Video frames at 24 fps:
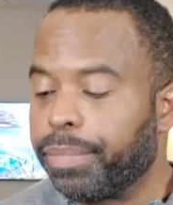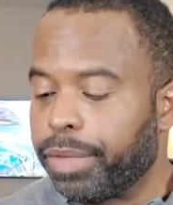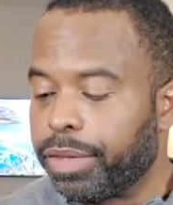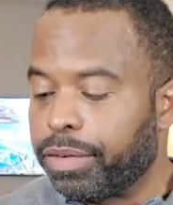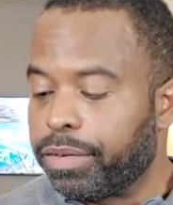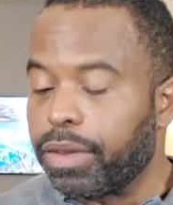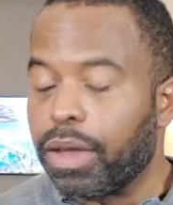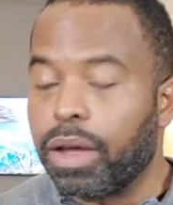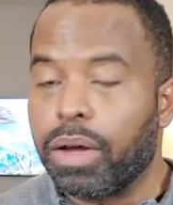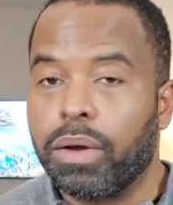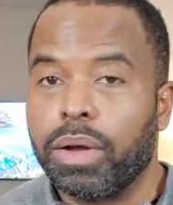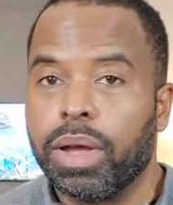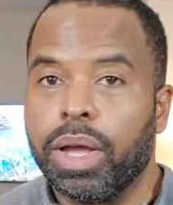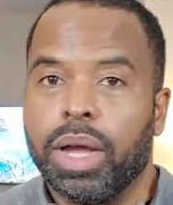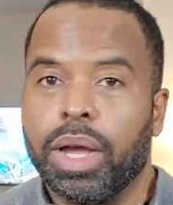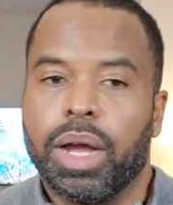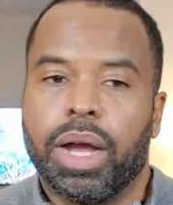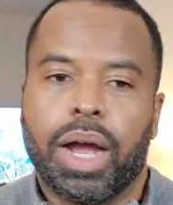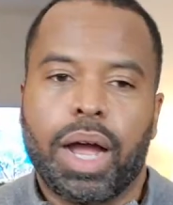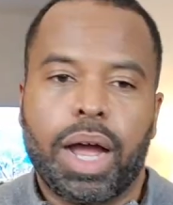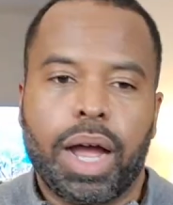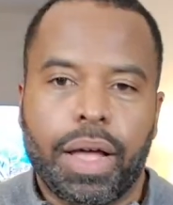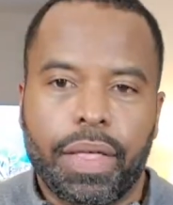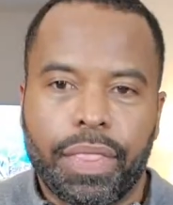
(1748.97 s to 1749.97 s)
So
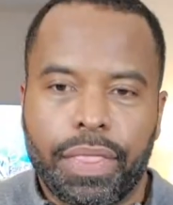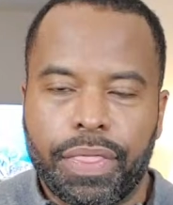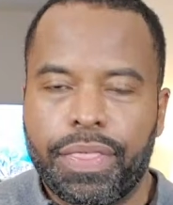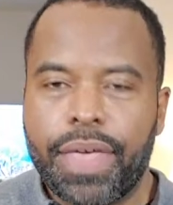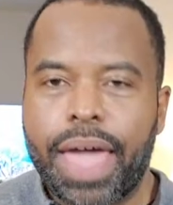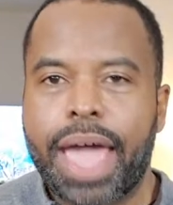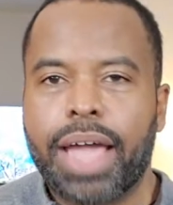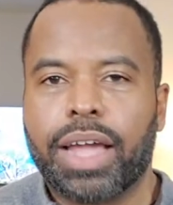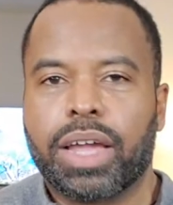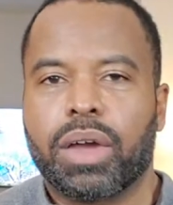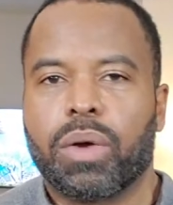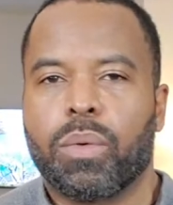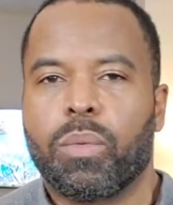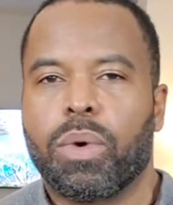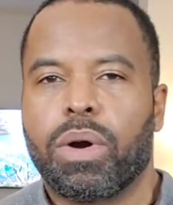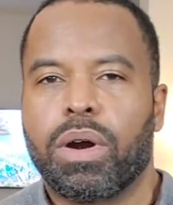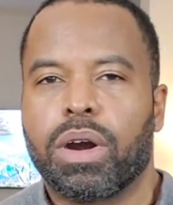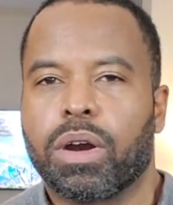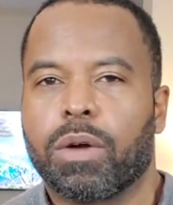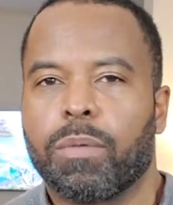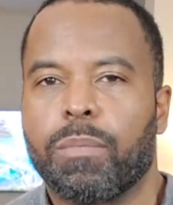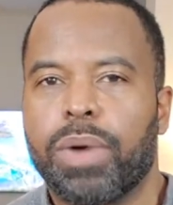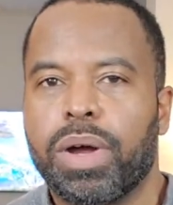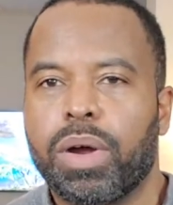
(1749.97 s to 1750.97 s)
uh, that can
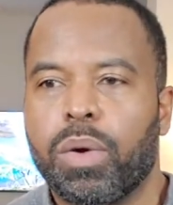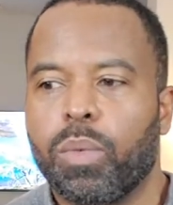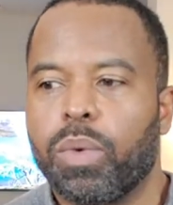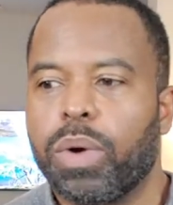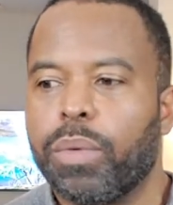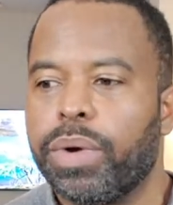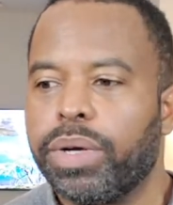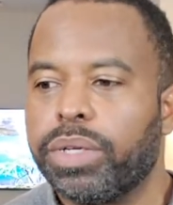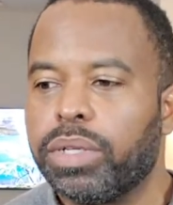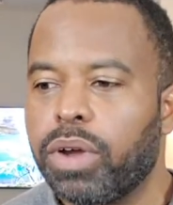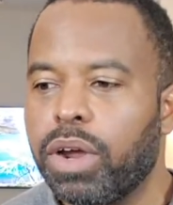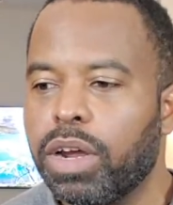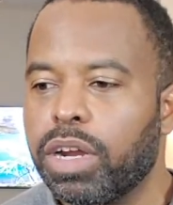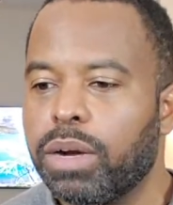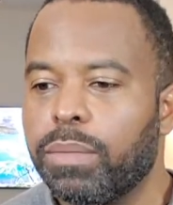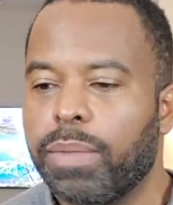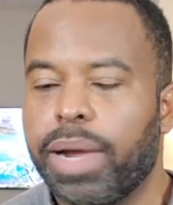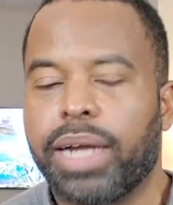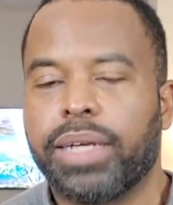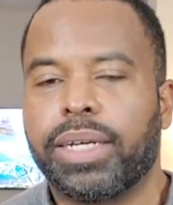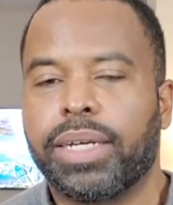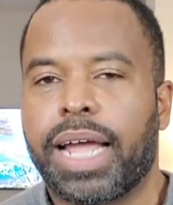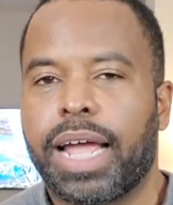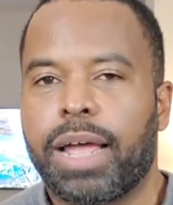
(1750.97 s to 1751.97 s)
work. But when we're talking
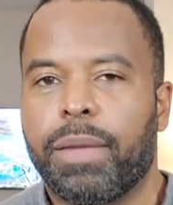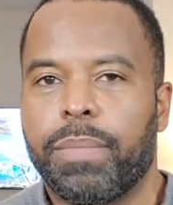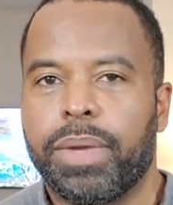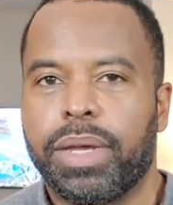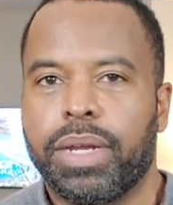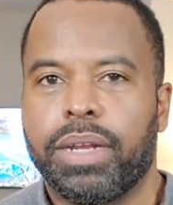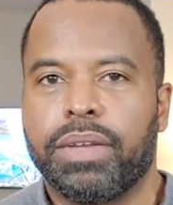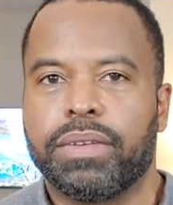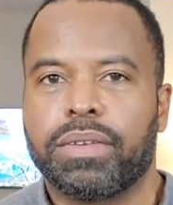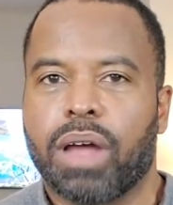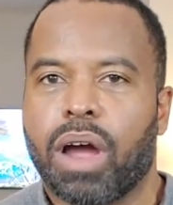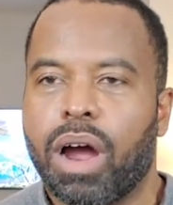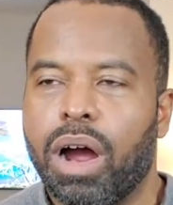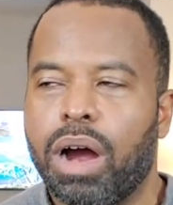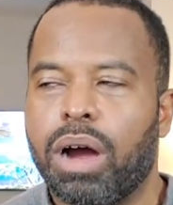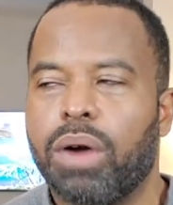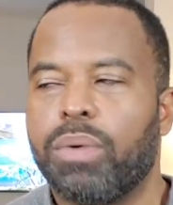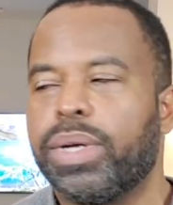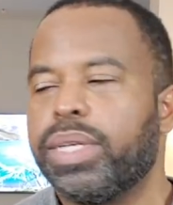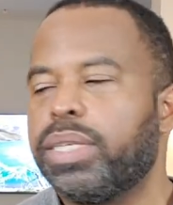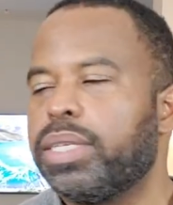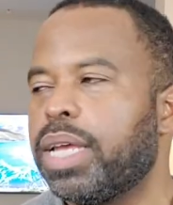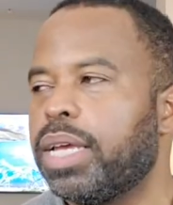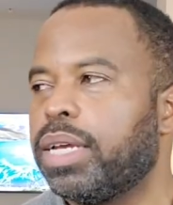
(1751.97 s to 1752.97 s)
about diabetes, I
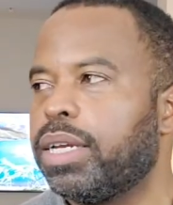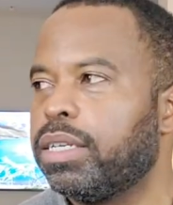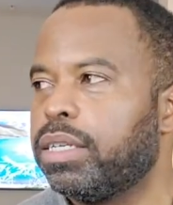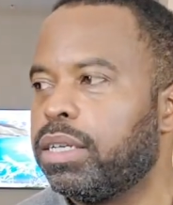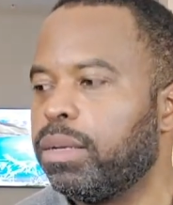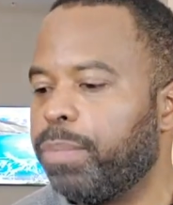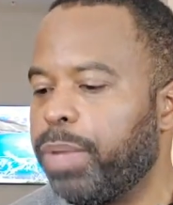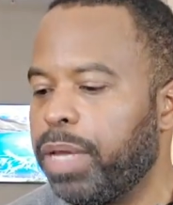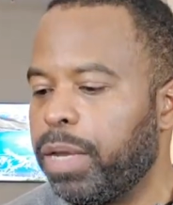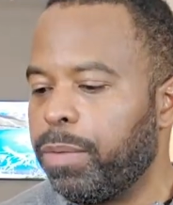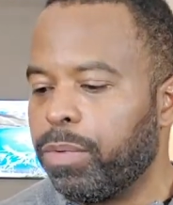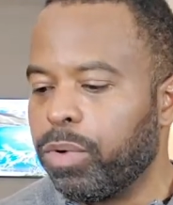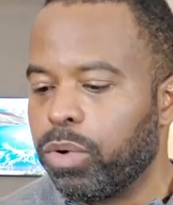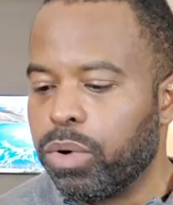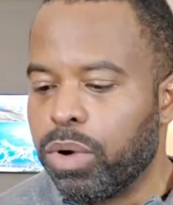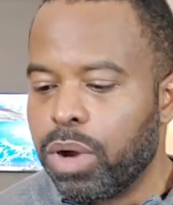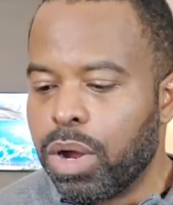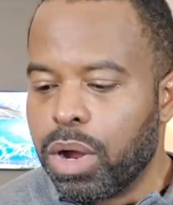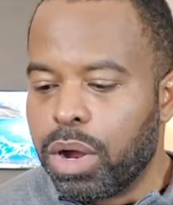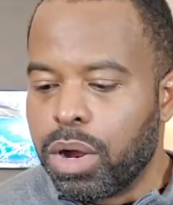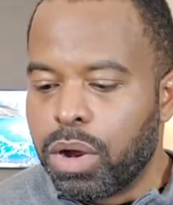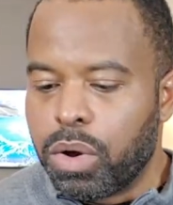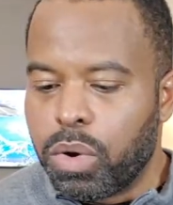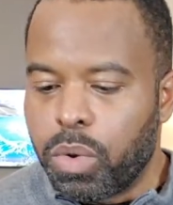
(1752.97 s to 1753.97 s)
always say this to people
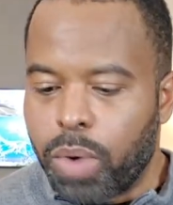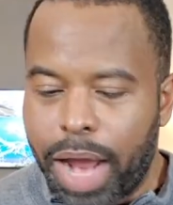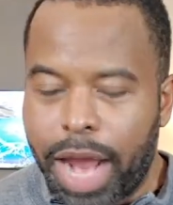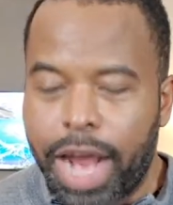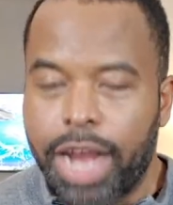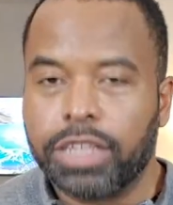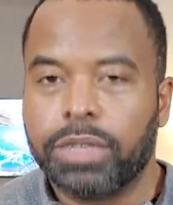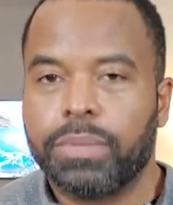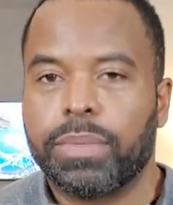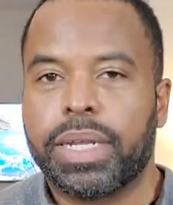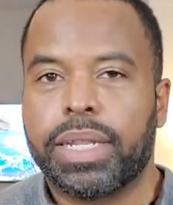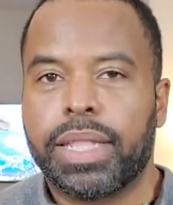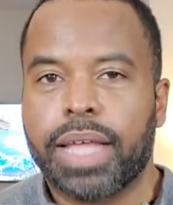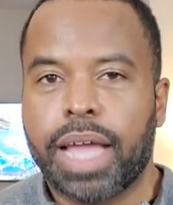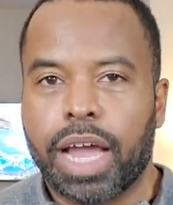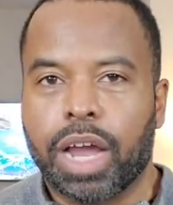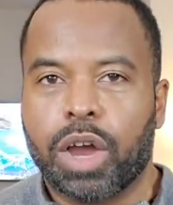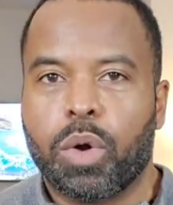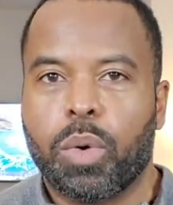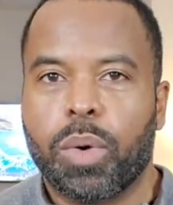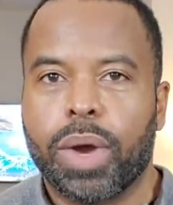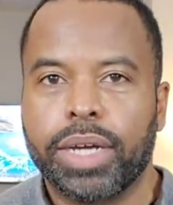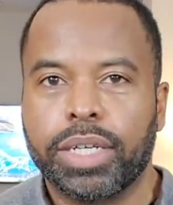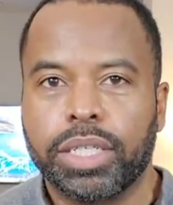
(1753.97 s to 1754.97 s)
who ask me that
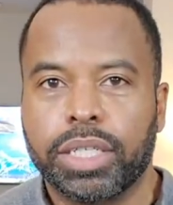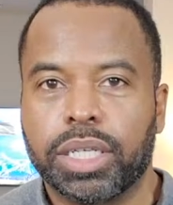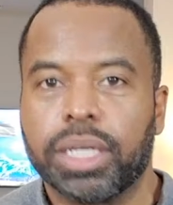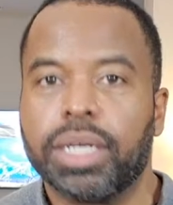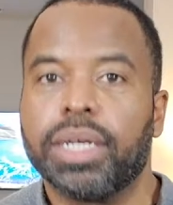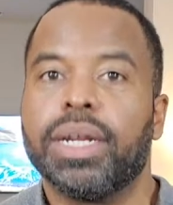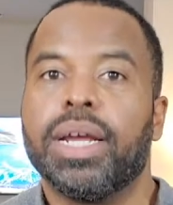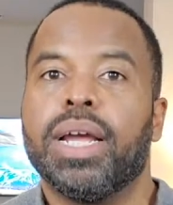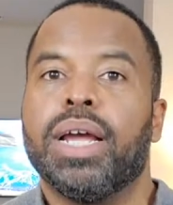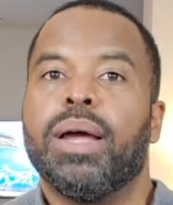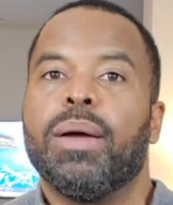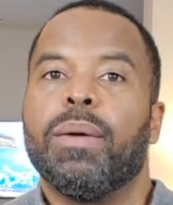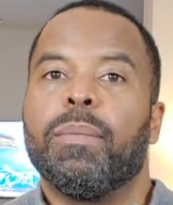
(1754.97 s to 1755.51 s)
question.